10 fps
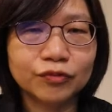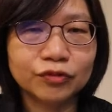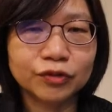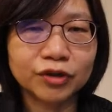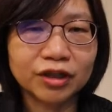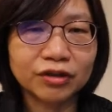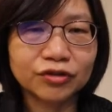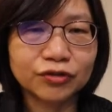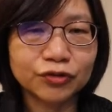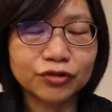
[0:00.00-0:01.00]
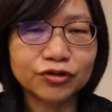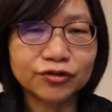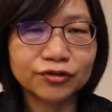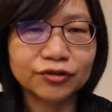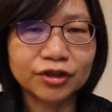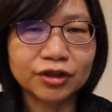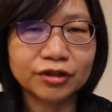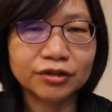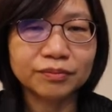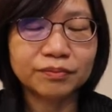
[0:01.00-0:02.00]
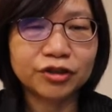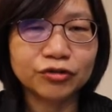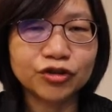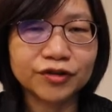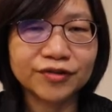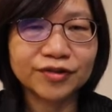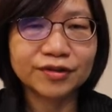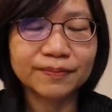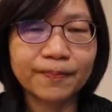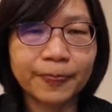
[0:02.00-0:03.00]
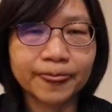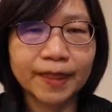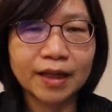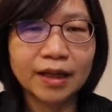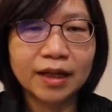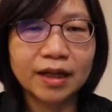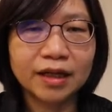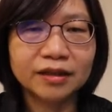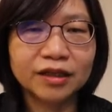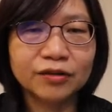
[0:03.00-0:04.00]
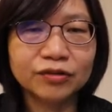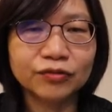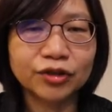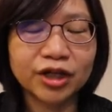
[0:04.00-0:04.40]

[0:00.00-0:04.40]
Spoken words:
we are going to purchase. And then we